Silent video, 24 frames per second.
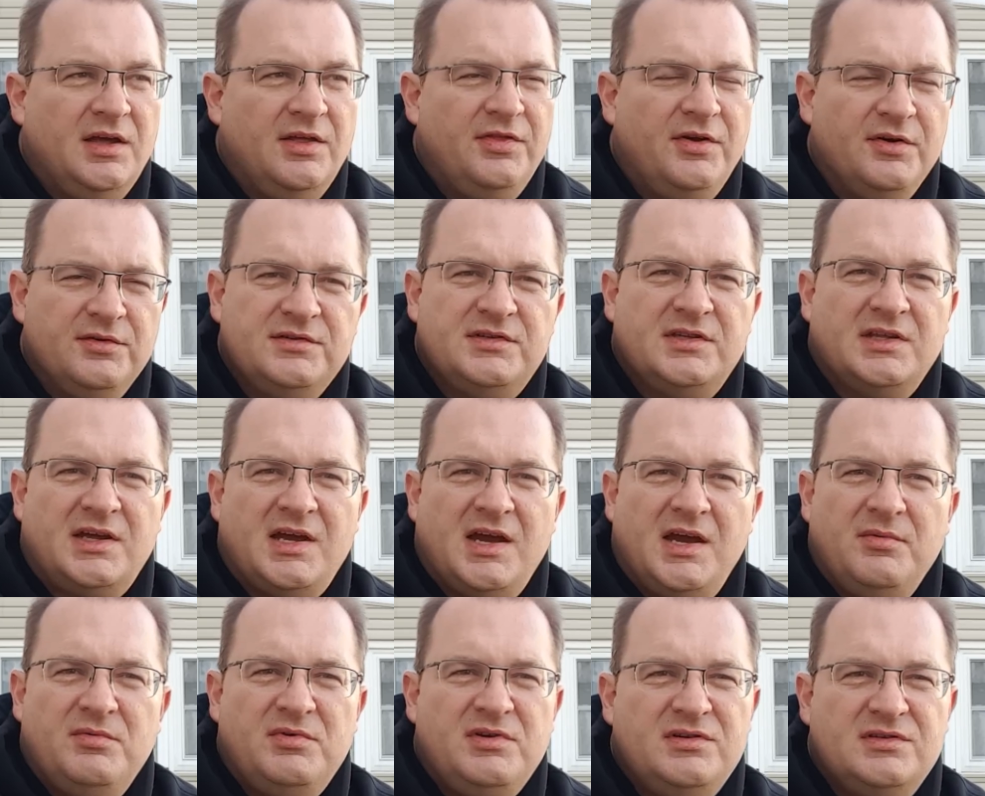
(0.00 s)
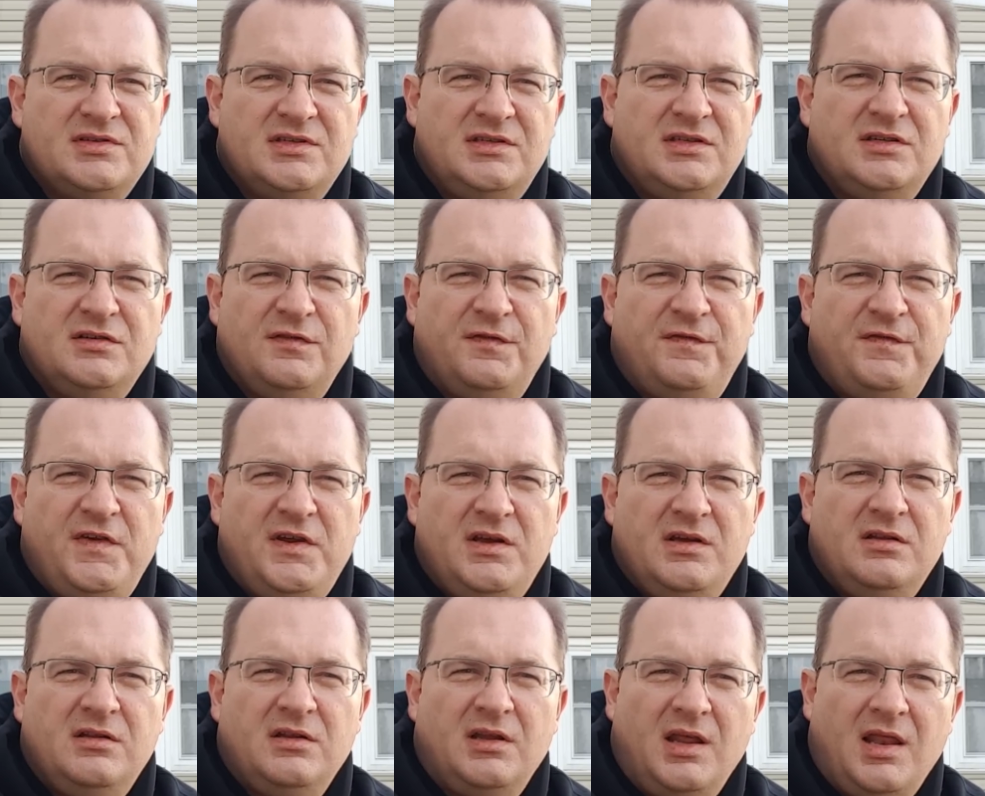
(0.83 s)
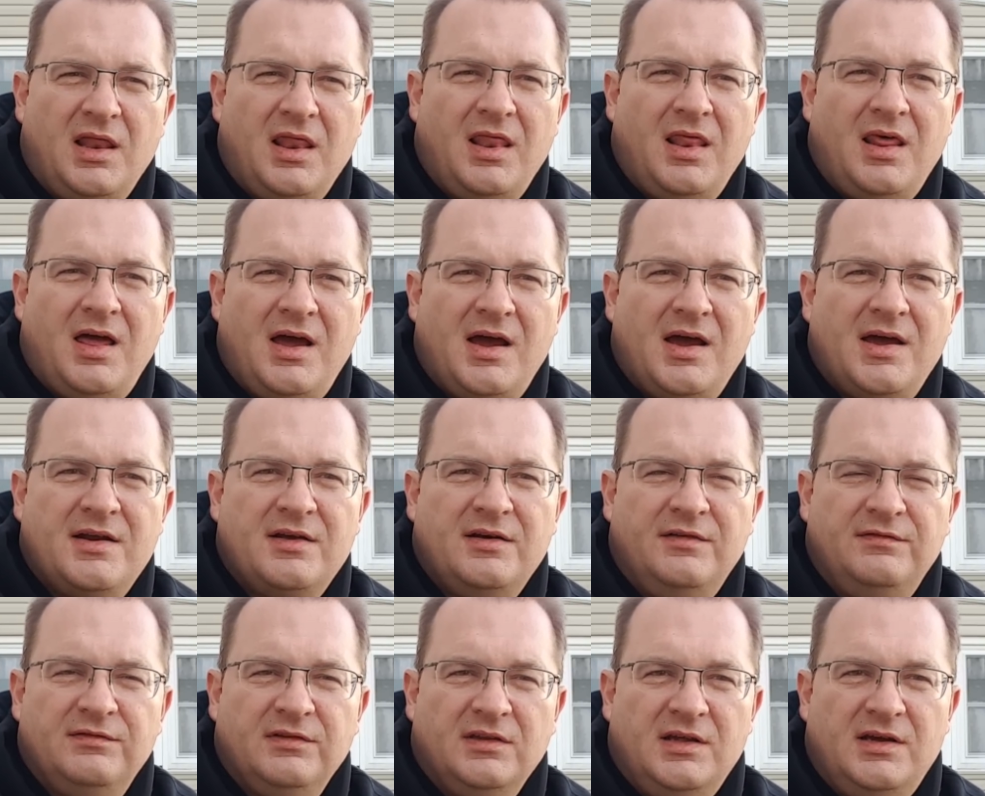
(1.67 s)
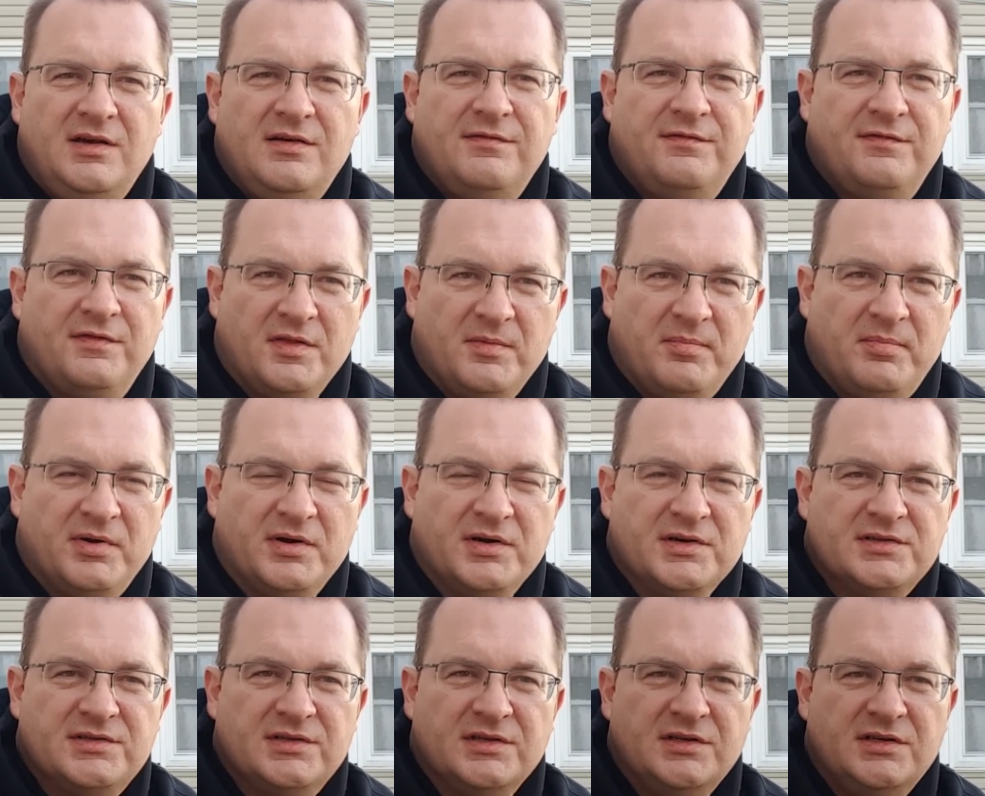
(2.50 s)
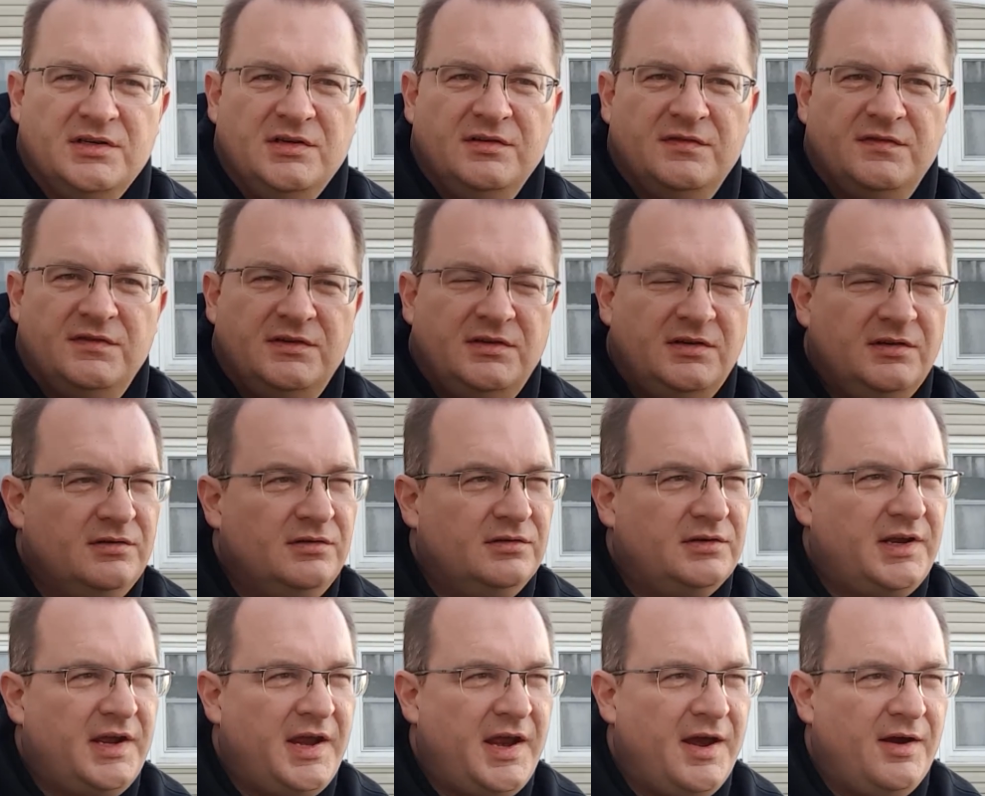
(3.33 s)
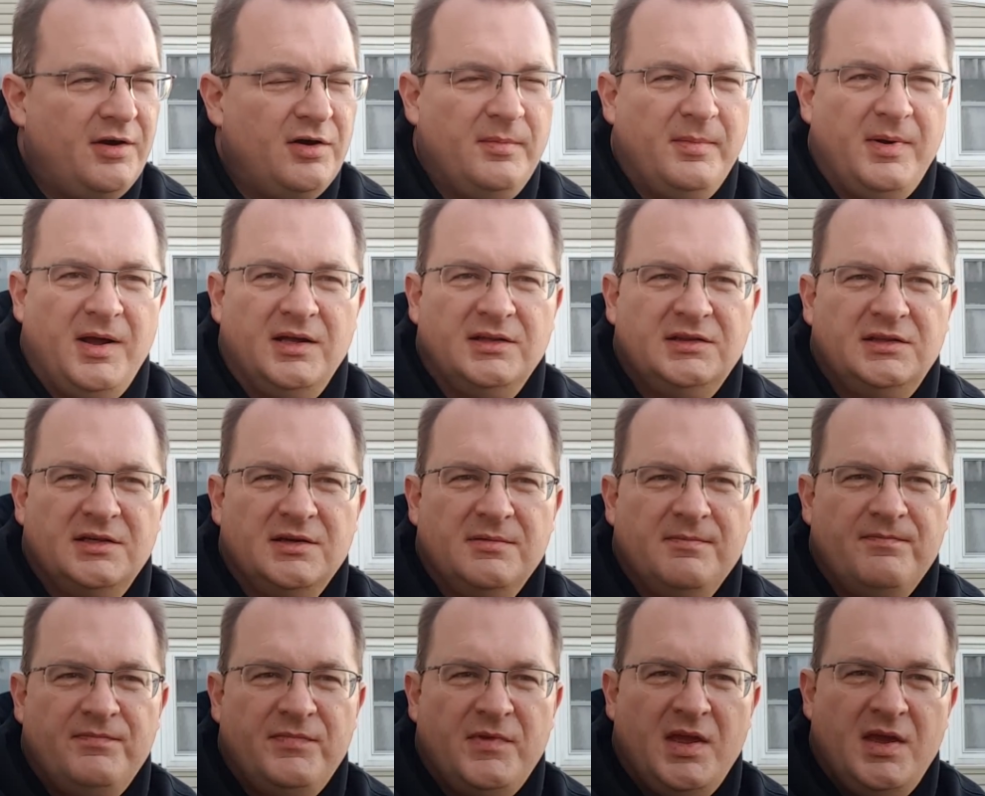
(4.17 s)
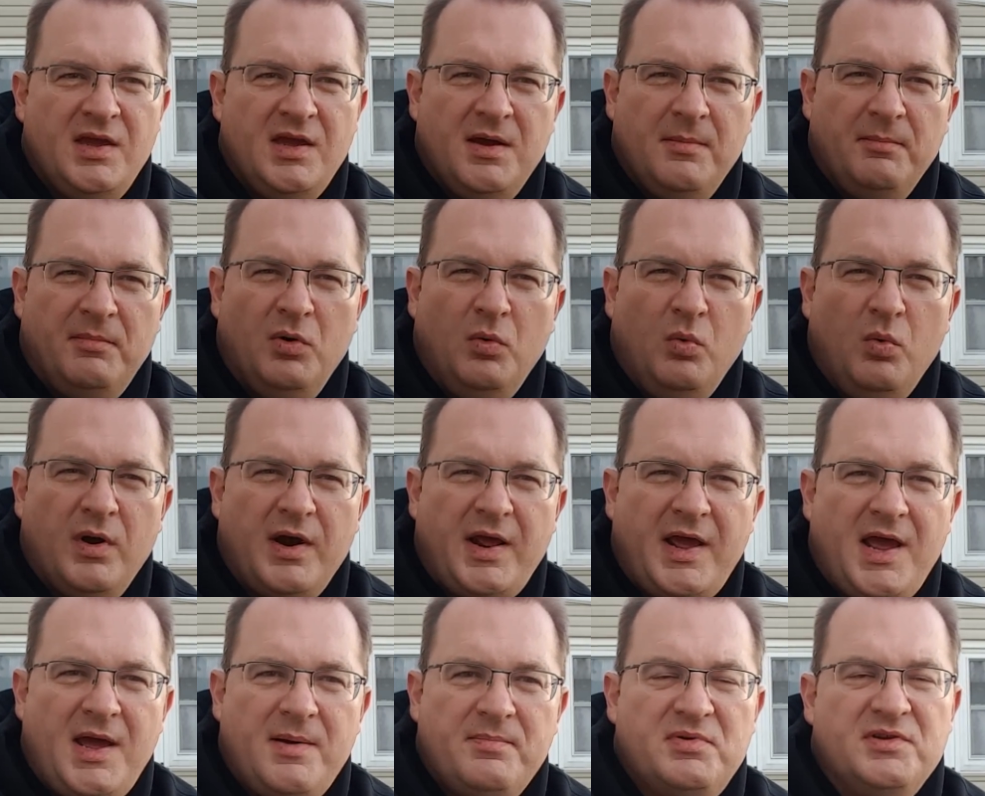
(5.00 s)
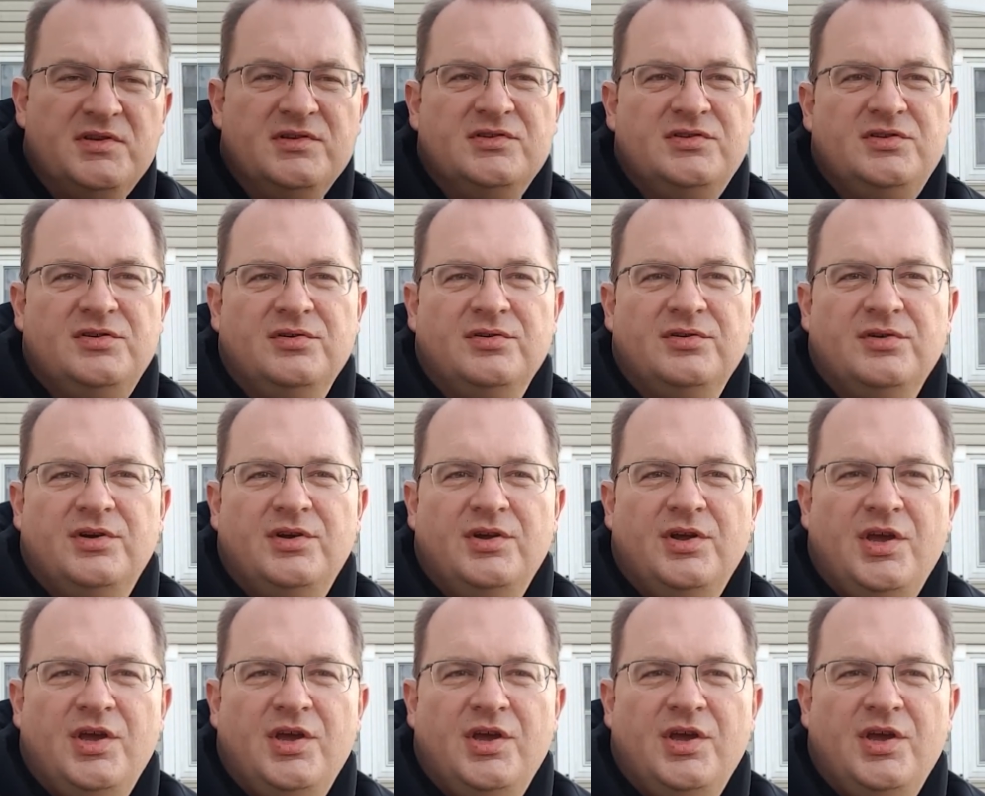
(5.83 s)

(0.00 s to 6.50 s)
Those are the kind where you still feel a lot of love for the person. You still care about them. But what happens? Your